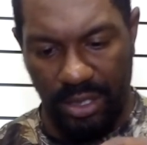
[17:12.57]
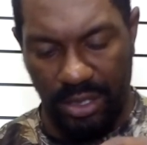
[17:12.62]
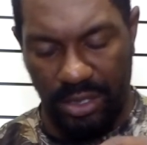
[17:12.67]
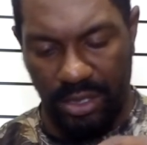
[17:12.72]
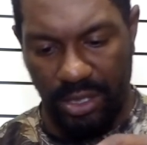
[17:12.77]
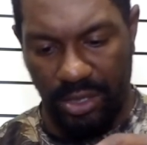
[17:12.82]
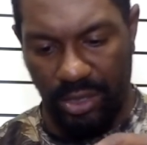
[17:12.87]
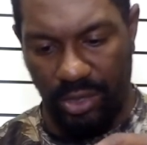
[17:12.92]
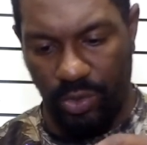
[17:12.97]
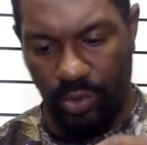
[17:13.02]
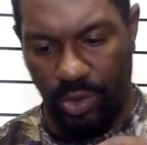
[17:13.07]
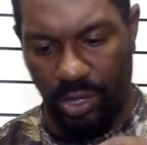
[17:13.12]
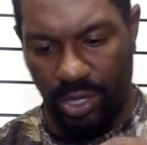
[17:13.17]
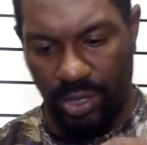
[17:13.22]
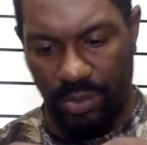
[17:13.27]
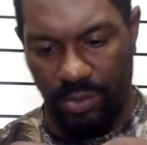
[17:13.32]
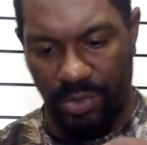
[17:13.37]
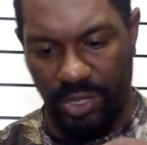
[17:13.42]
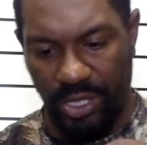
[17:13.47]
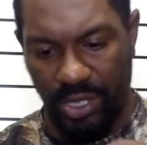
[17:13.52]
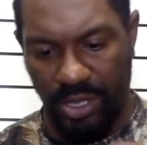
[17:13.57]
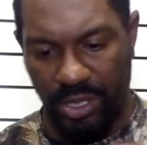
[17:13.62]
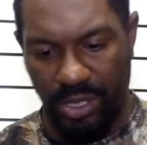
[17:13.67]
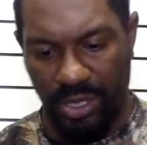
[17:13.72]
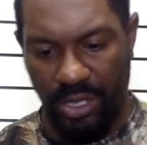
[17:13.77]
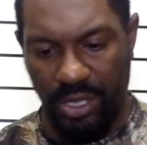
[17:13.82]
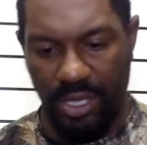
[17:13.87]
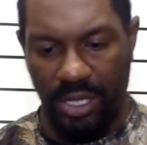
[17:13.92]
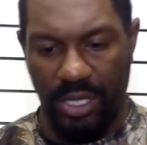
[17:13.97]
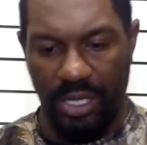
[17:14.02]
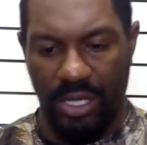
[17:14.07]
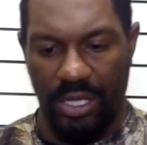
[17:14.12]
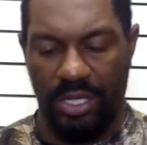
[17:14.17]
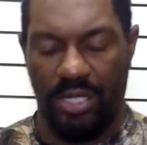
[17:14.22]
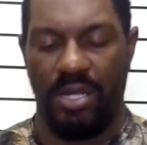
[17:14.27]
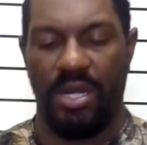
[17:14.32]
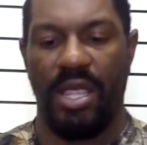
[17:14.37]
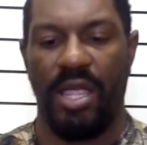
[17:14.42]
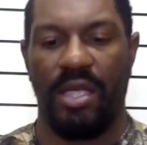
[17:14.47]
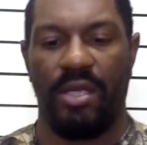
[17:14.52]
it's on your worm.
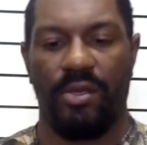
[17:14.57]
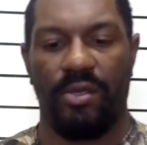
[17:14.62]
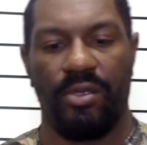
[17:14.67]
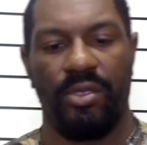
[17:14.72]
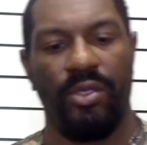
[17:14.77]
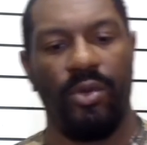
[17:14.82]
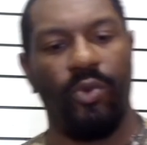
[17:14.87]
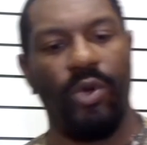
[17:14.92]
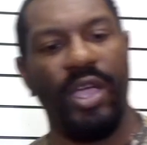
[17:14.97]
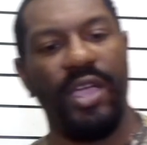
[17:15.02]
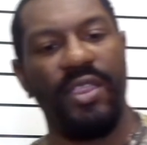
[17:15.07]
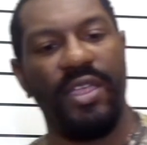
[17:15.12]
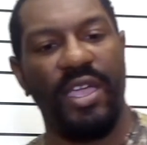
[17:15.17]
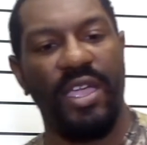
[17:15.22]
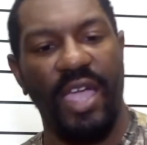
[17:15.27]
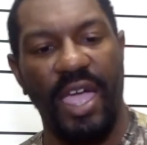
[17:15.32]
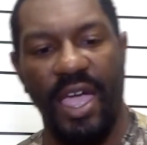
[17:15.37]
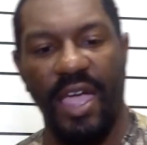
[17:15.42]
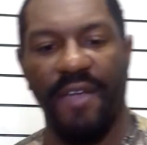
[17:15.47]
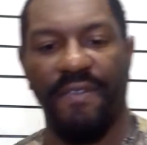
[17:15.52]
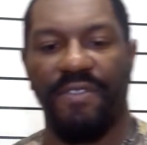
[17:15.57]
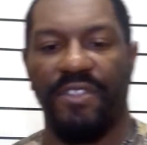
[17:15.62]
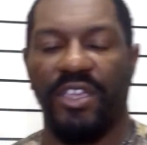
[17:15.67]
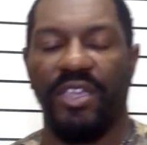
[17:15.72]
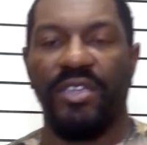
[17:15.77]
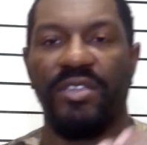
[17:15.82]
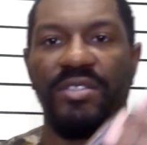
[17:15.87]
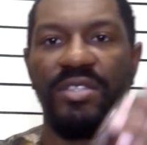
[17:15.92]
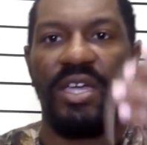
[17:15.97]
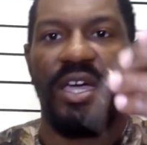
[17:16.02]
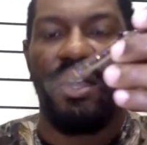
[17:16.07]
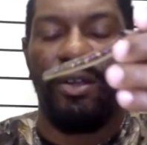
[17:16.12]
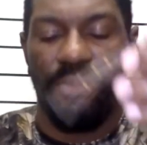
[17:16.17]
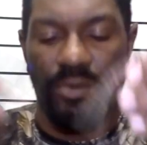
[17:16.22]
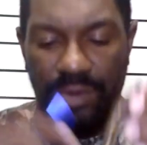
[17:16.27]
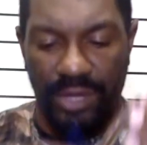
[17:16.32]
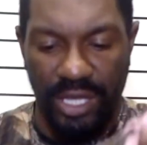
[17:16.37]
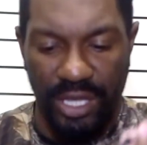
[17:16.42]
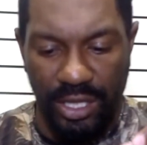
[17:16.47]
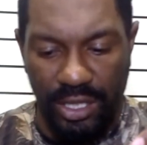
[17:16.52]
Now, the way they have these, I
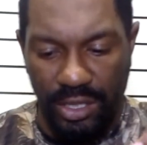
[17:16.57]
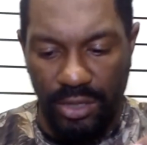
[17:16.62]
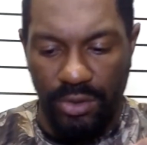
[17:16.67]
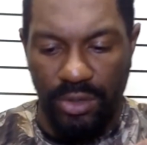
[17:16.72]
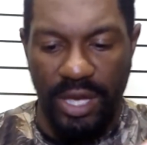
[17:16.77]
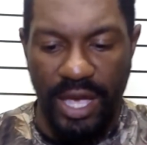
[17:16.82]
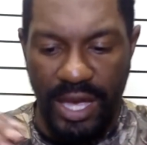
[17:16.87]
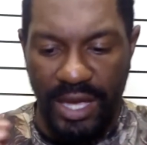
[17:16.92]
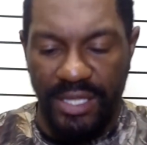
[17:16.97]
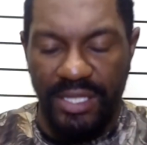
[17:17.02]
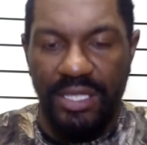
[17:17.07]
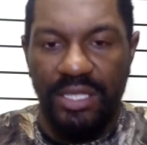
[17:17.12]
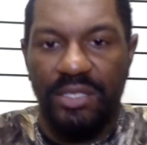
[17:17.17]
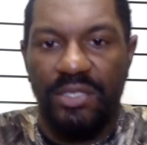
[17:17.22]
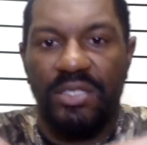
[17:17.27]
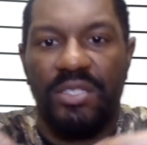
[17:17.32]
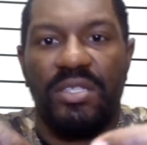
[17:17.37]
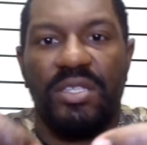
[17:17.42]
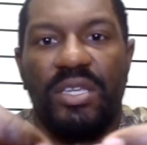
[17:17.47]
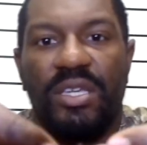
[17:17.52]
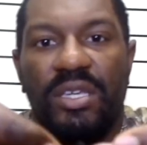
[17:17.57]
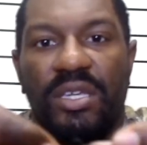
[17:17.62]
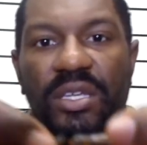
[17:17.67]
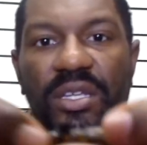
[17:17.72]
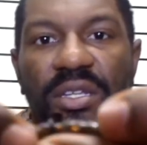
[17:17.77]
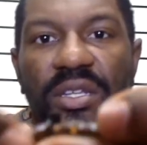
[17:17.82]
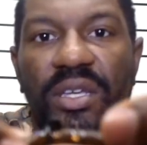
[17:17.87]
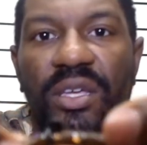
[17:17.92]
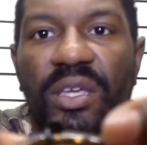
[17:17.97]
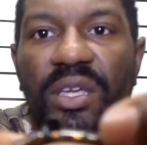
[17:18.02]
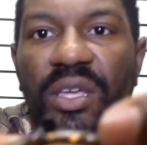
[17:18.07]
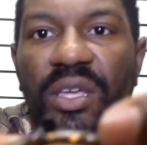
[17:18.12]
don't think you guys can see it,